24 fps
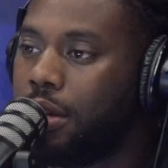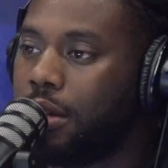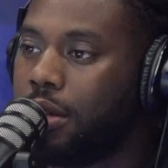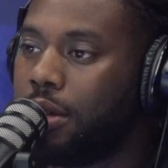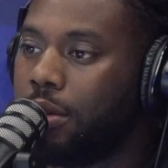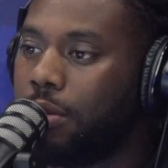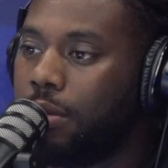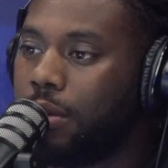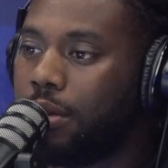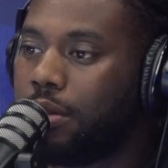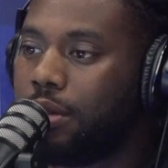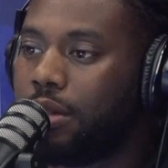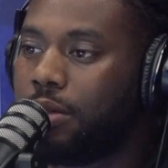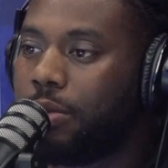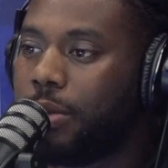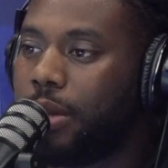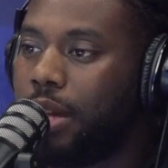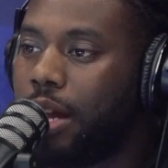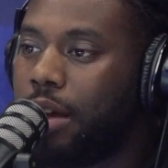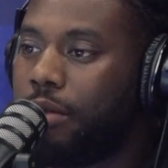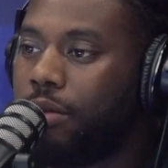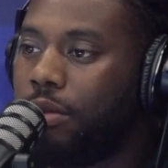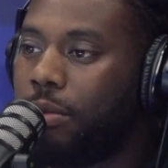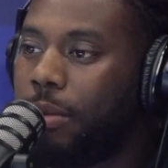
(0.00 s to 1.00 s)
Well, since we
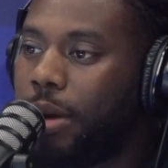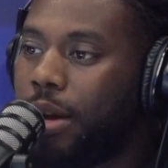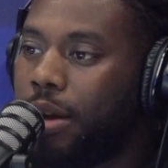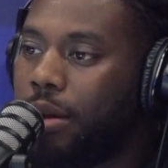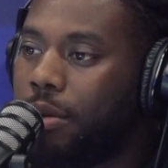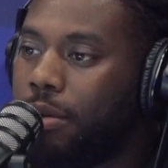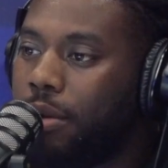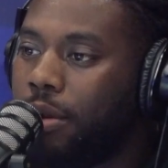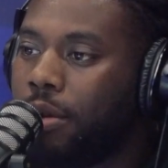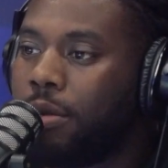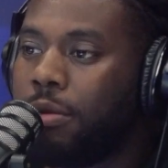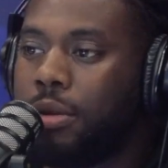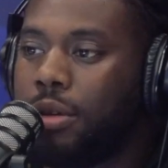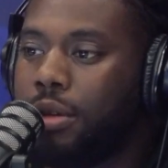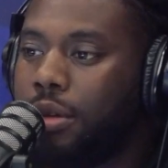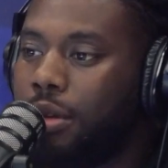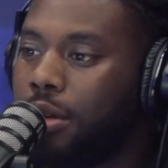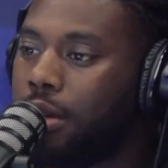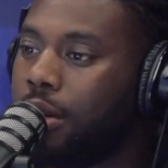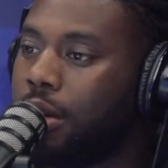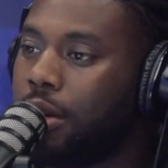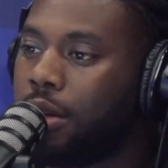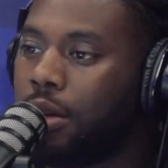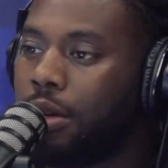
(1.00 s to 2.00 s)
love you, man, you know we you
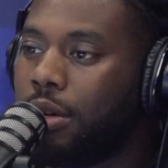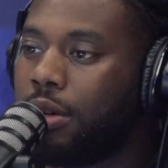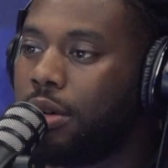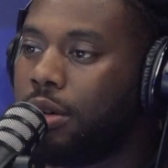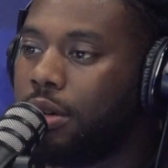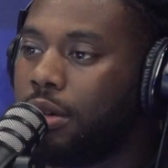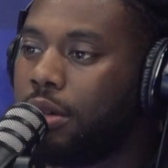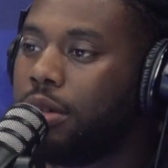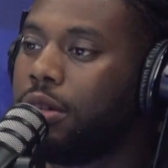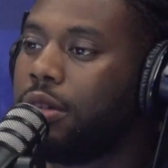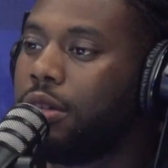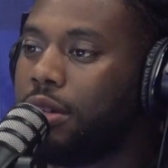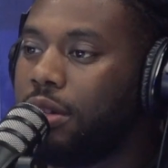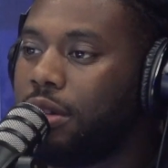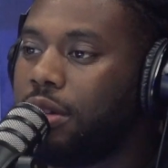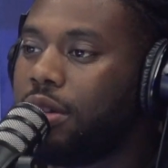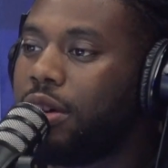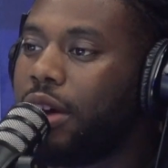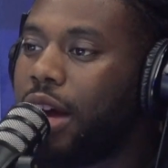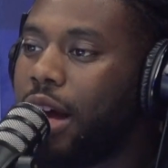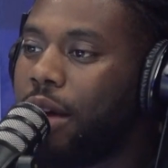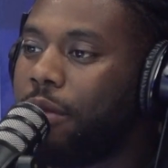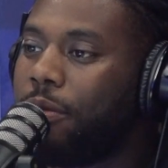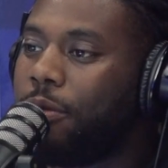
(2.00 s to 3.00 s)
gonna
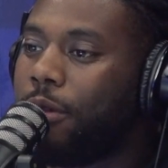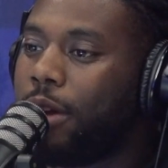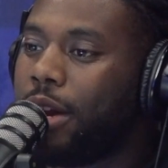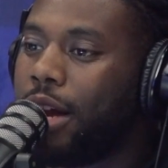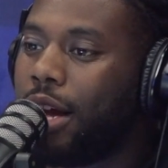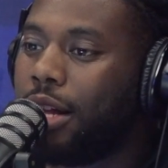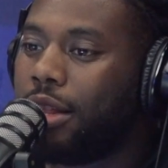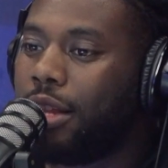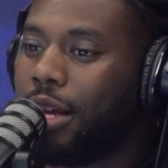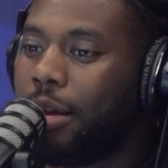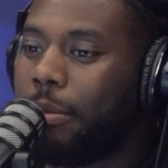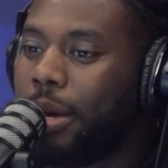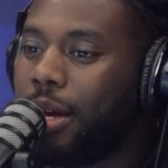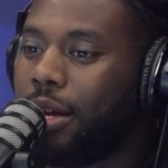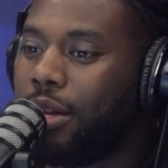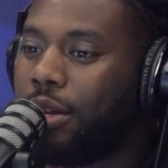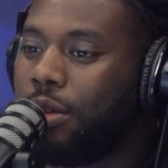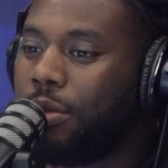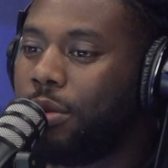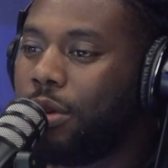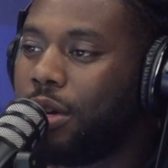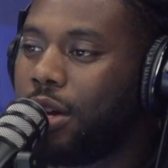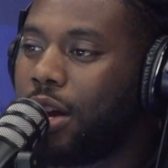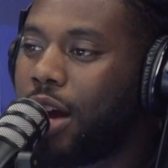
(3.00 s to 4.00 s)
I mean, have fun out there, man.
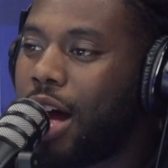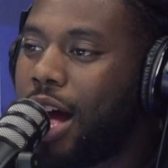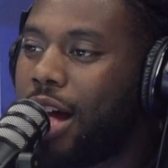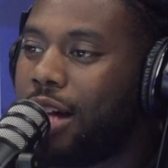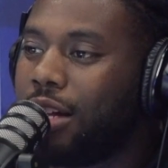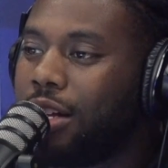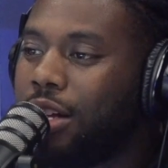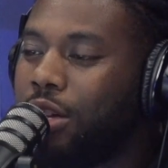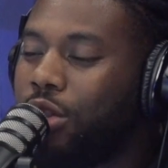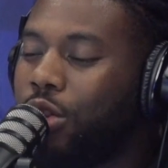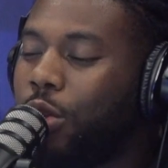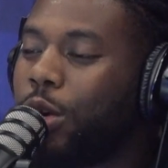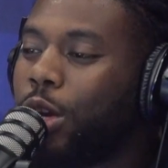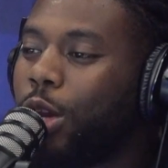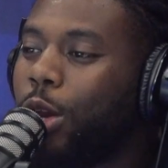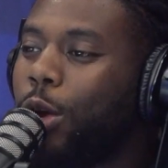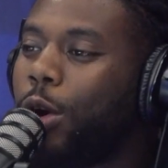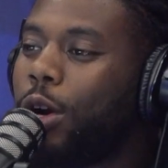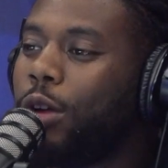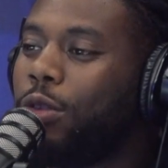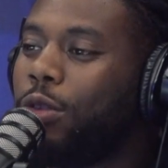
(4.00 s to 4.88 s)
Doing the God, doing the Lord's